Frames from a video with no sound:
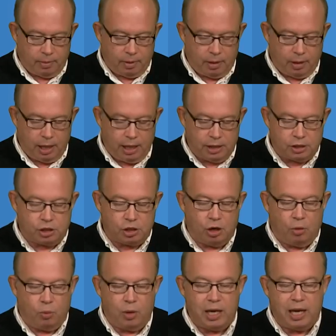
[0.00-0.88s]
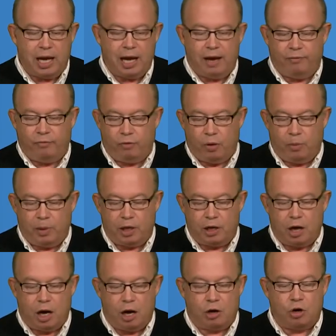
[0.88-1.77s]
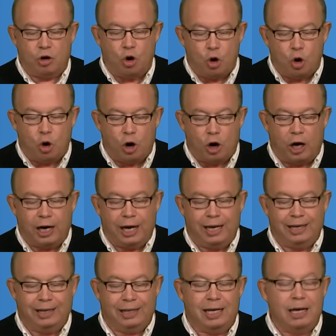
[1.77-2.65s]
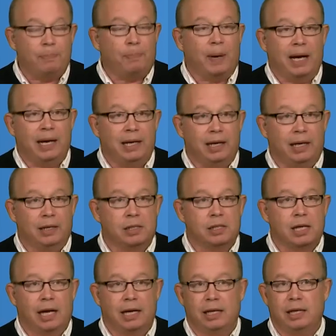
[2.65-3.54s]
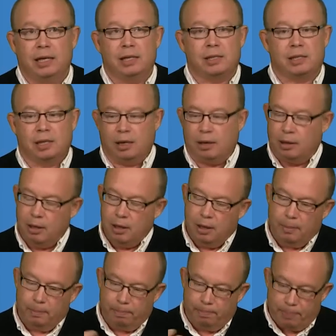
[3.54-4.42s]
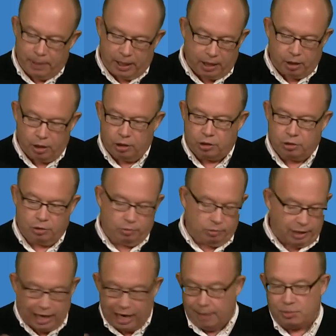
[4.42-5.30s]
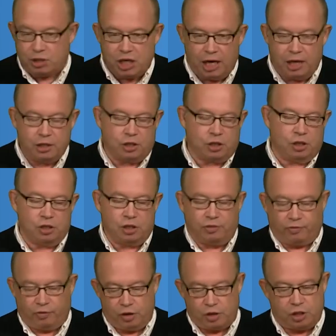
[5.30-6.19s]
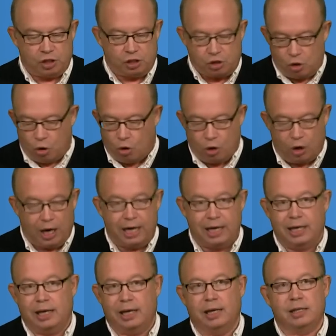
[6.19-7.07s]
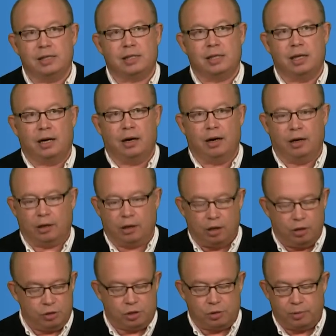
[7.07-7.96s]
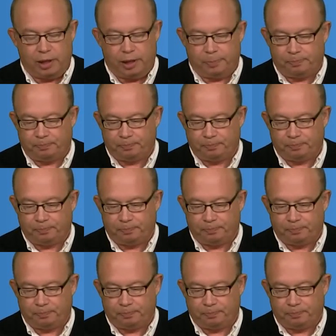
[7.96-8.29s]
And so we have what we call core and leap ideas, ideas that are bigger game changers versus core ideas that are closer in.